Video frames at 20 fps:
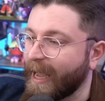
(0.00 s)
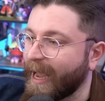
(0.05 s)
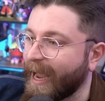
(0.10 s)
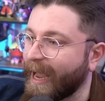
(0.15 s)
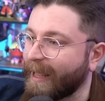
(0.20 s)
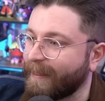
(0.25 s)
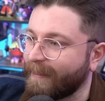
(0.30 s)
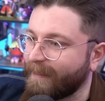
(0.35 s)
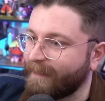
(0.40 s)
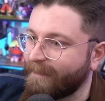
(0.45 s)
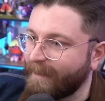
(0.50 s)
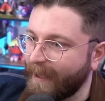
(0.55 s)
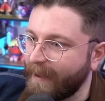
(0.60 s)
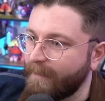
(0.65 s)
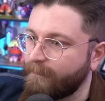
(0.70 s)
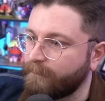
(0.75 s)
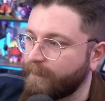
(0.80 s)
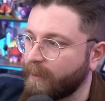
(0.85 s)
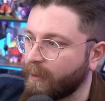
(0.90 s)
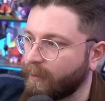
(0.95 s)
And they
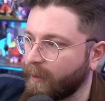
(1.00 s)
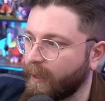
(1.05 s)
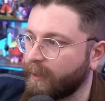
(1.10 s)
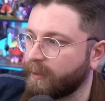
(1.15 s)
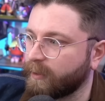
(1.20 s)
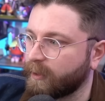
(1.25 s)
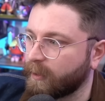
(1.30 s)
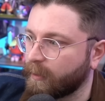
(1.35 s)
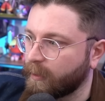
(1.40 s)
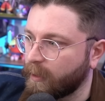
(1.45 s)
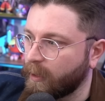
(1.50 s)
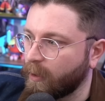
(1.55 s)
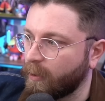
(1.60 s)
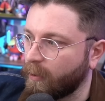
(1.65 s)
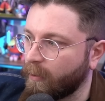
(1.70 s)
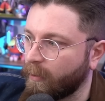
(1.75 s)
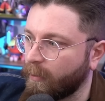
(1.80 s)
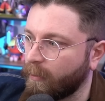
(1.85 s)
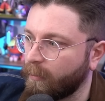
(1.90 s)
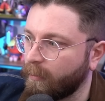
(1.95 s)
feel
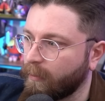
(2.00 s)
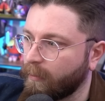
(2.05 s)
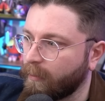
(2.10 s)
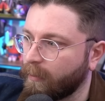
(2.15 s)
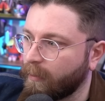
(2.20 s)
insecure